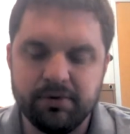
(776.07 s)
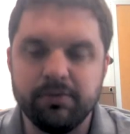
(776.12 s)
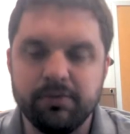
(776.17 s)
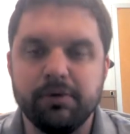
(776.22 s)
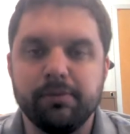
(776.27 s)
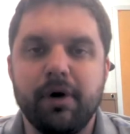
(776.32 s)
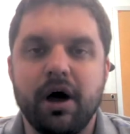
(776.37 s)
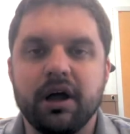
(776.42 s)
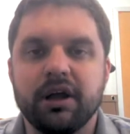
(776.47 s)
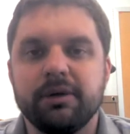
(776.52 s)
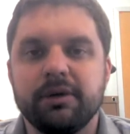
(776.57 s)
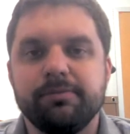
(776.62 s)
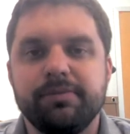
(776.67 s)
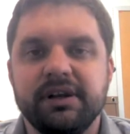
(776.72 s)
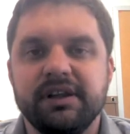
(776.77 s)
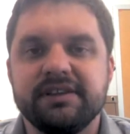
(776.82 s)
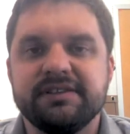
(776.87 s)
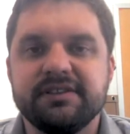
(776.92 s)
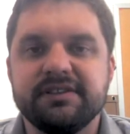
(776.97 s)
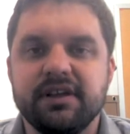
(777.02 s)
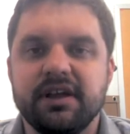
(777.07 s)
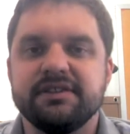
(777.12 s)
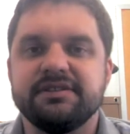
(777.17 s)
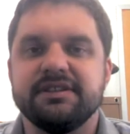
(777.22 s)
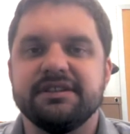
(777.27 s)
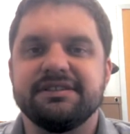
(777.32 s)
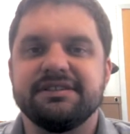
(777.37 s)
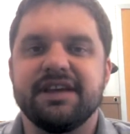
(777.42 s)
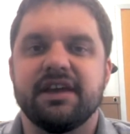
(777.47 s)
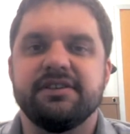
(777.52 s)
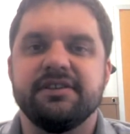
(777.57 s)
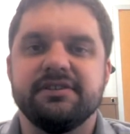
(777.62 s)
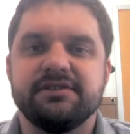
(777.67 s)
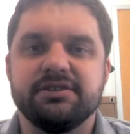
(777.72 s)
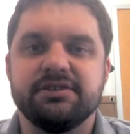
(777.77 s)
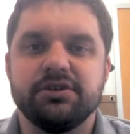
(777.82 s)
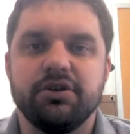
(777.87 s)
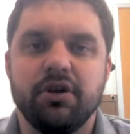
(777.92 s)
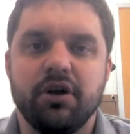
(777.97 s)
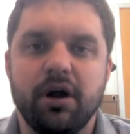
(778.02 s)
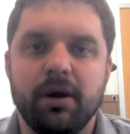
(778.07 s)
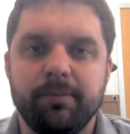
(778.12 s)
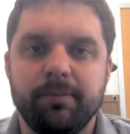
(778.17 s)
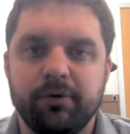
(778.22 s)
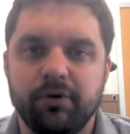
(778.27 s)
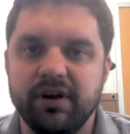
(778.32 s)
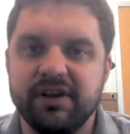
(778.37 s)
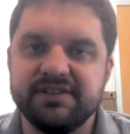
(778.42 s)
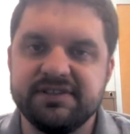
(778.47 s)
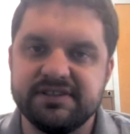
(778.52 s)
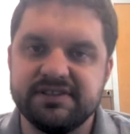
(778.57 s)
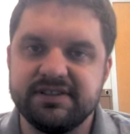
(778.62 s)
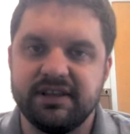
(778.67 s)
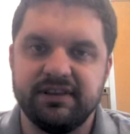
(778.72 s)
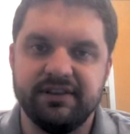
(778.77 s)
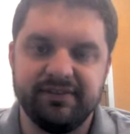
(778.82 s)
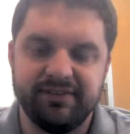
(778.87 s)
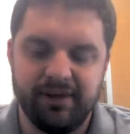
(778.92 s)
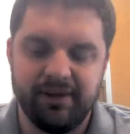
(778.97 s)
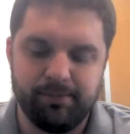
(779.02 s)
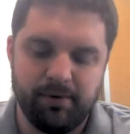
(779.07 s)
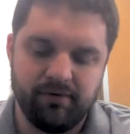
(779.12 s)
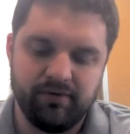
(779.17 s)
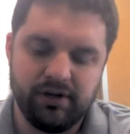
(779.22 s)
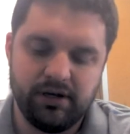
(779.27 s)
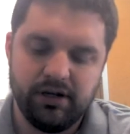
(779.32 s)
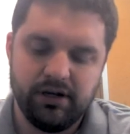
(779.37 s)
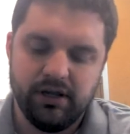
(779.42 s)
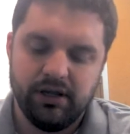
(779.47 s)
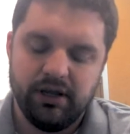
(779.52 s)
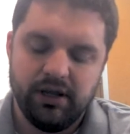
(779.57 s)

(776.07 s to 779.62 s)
remember the Balkan Peninsula is in southeastern Europe, Greece is at the tip of it.